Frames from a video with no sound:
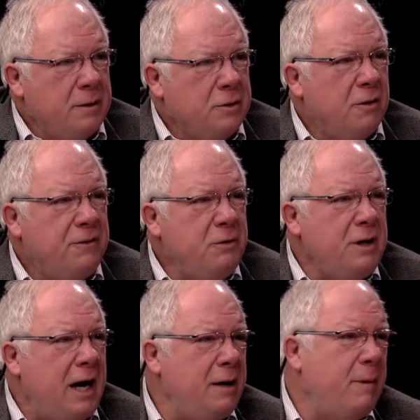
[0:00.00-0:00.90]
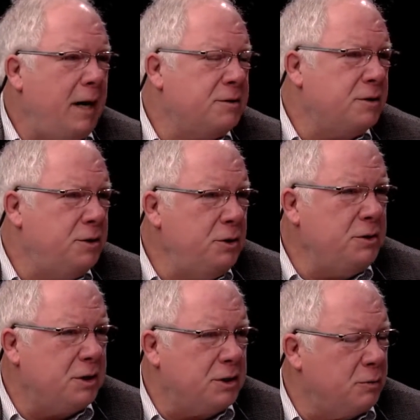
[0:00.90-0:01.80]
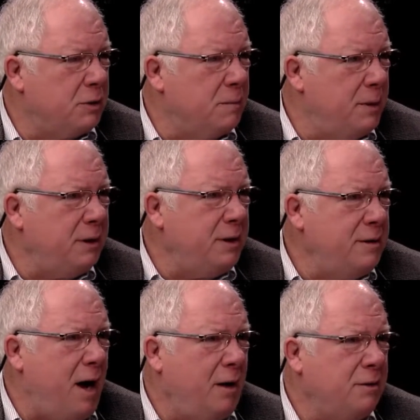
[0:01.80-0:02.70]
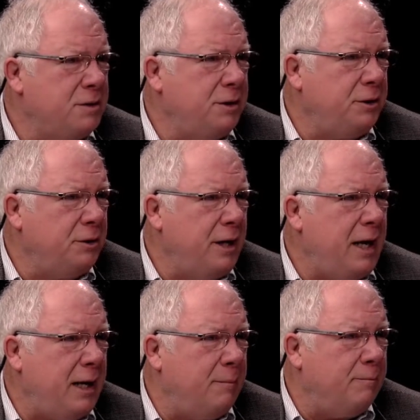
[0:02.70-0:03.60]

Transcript: So if you die in Massachusetts with $1 million in your name,